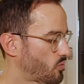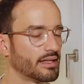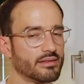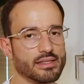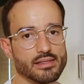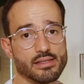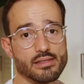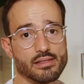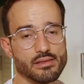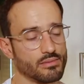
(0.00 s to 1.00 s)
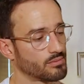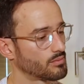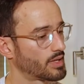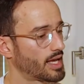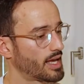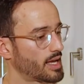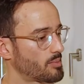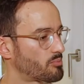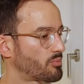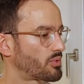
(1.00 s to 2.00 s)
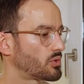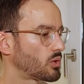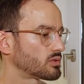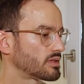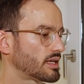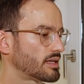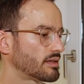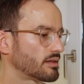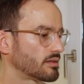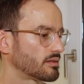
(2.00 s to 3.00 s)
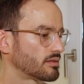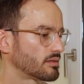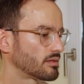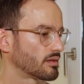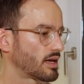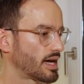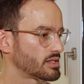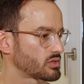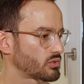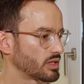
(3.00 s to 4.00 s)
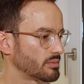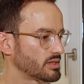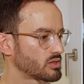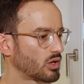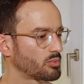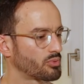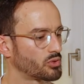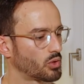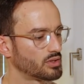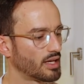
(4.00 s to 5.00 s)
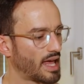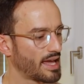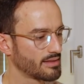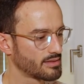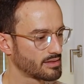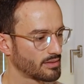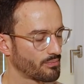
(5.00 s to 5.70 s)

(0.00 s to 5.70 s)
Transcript: And this is a protein ice cream. It's called Pro Delight.